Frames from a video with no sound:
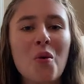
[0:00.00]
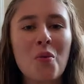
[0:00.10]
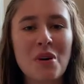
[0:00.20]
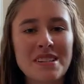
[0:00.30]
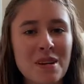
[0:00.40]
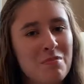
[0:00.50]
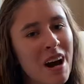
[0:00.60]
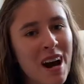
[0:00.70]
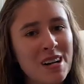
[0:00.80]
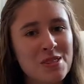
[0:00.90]
What's up
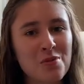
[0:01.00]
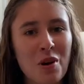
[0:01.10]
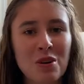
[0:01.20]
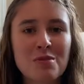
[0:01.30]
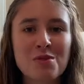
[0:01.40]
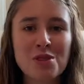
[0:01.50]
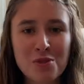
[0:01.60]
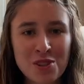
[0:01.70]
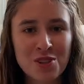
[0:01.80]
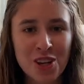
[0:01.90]
guys? Welcome
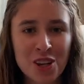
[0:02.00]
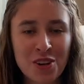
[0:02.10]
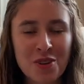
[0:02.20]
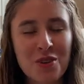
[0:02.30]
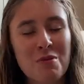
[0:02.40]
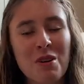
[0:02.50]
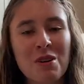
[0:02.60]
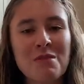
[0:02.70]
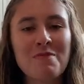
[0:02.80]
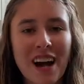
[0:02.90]
to the channel or
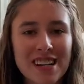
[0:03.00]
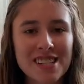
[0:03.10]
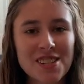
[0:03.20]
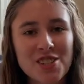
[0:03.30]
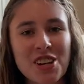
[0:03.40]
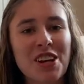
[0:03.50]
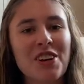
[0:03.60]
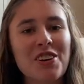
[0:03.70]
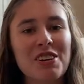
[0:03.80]
welcome back to the channel.